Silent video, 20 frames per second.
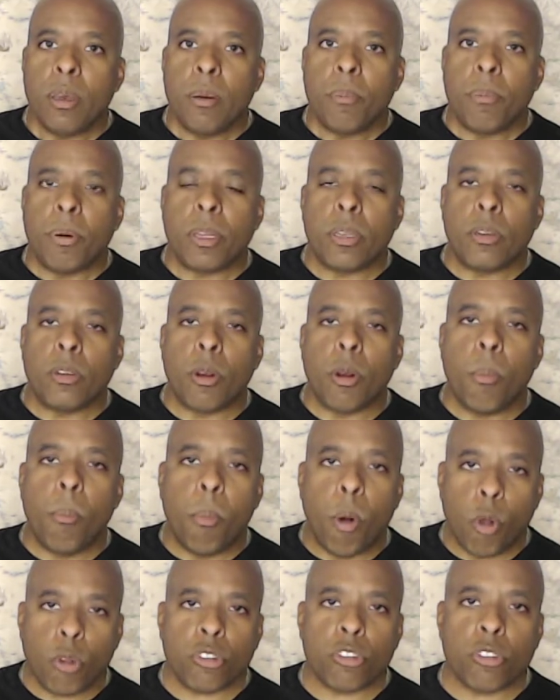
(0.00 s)
but your
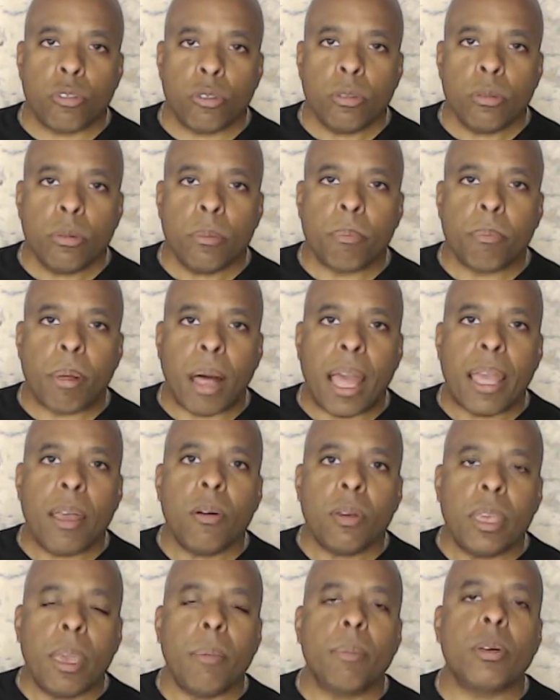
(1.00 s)
emotional,
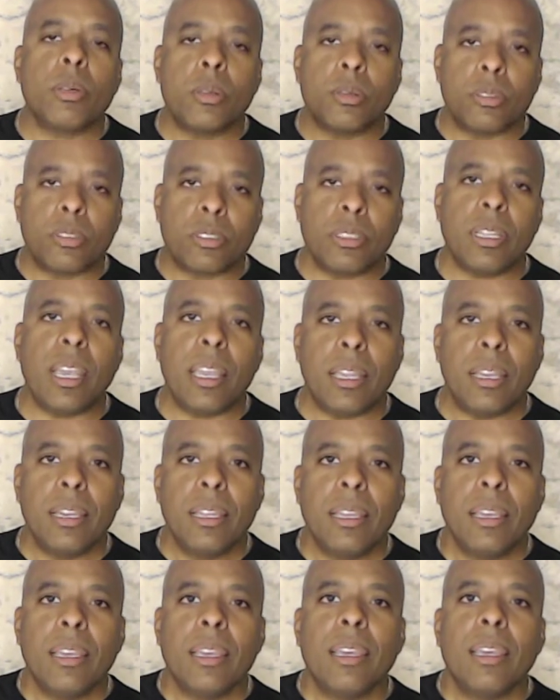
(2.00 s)
biochemical state
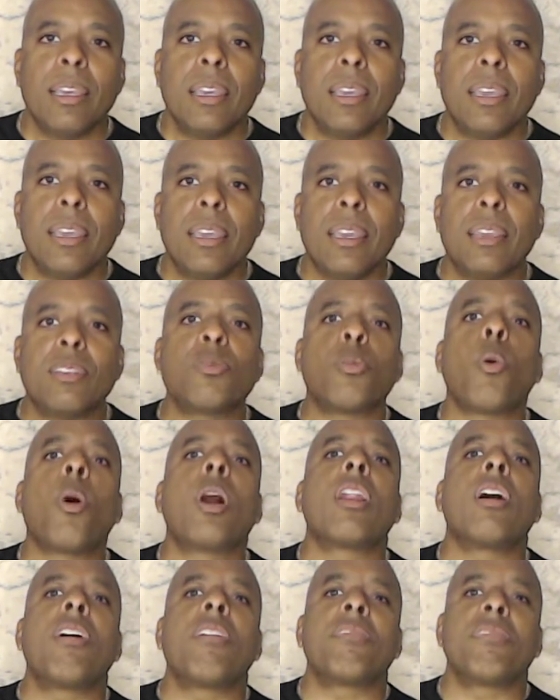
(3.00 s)
is
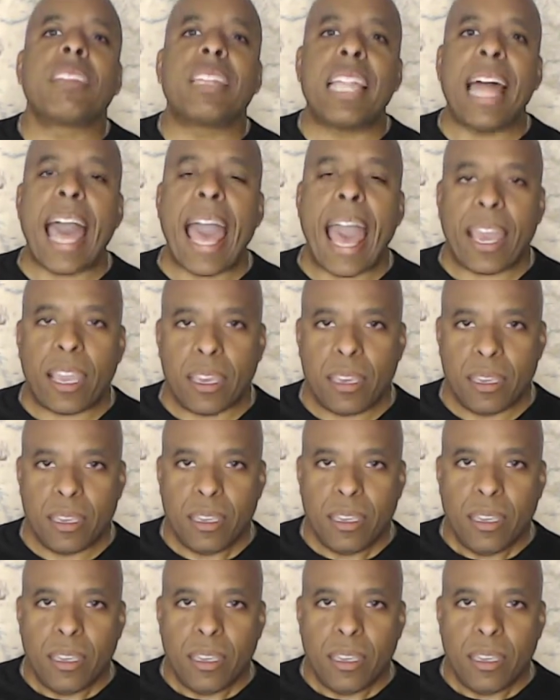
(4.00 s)
one of lack.